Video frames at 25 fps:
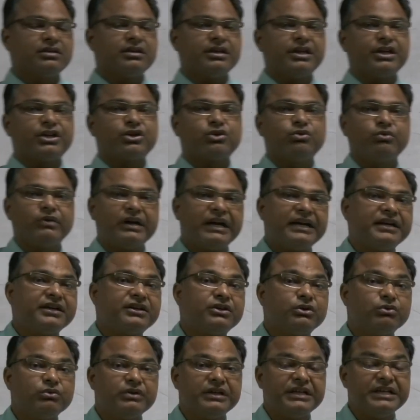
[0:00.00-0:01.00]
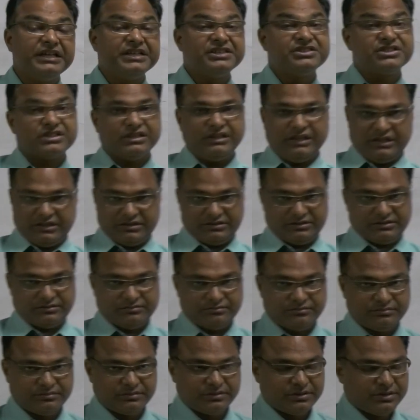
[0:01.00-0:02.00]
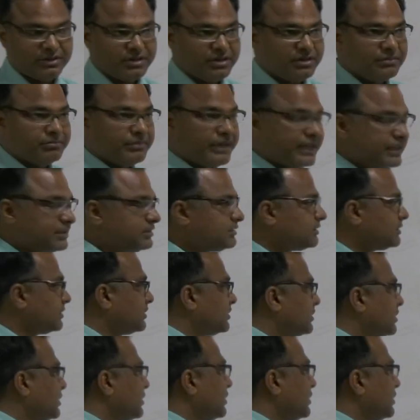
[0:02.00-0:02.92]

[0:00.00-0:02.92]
equivalent to each other. Means